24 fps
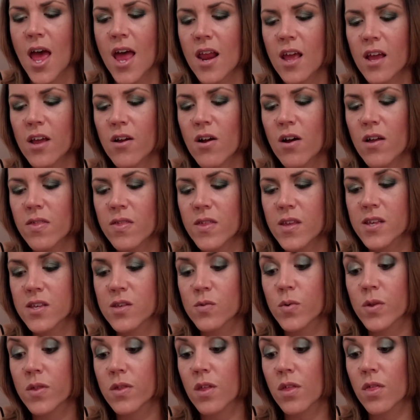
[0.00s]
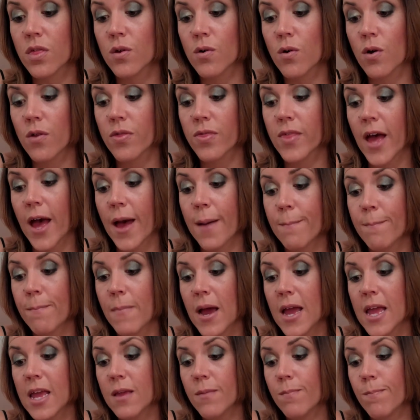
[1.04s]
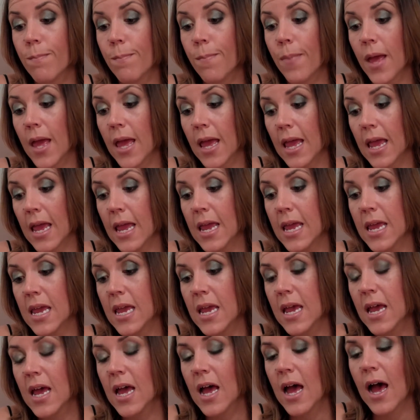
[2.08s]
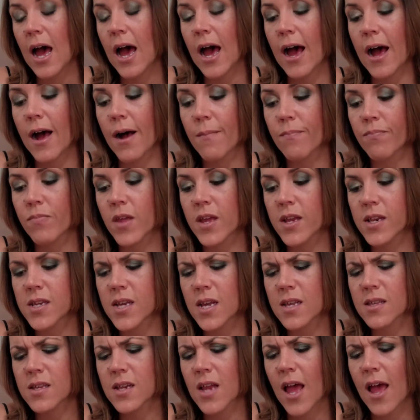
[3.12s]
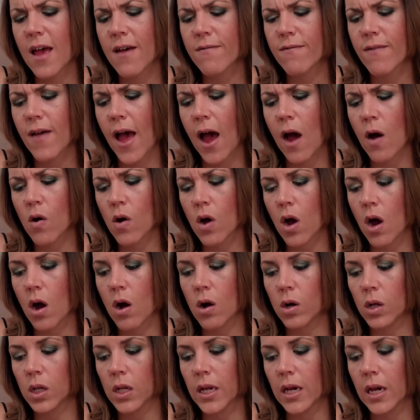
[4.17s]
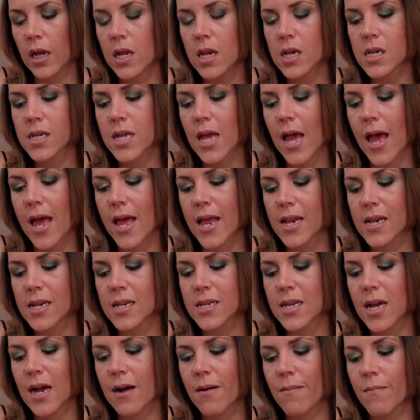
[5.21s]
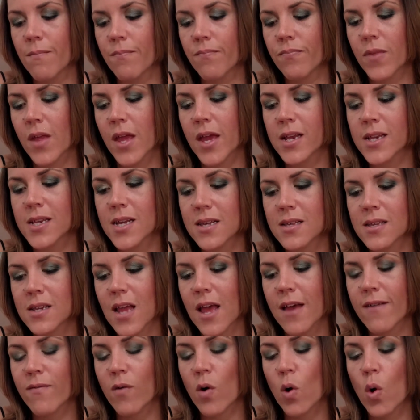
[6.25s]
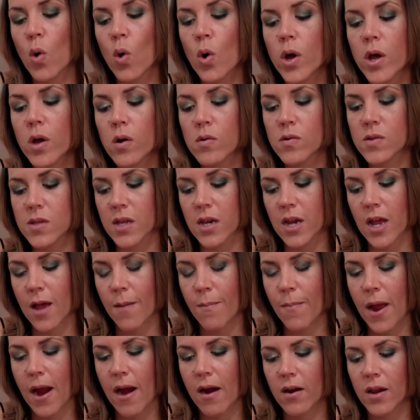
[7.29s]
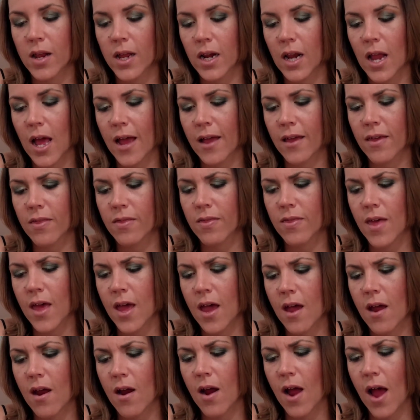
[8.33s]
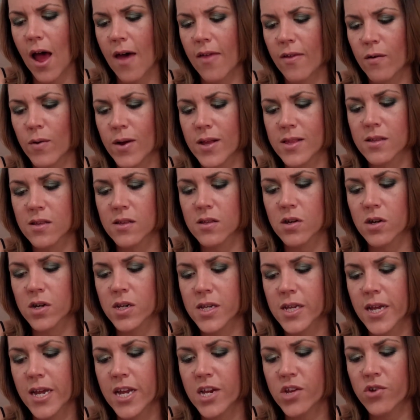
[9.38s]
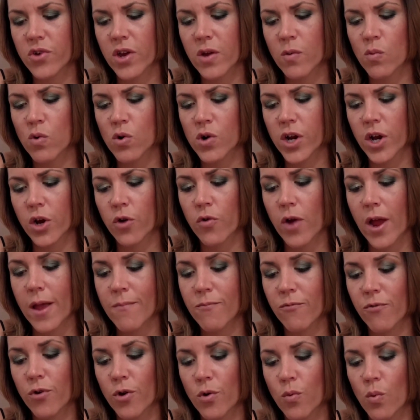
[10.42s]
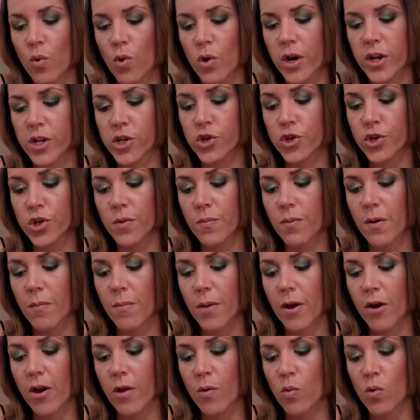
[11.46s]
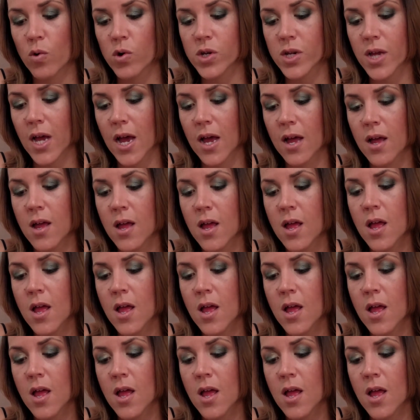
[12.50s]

And I got this with the thought that maybe um, it doesn't have alcohol in it, and um, it doesn't have oils in it apparently like their other ones. It's got tea tree water, grapefruit water, juniper berry water,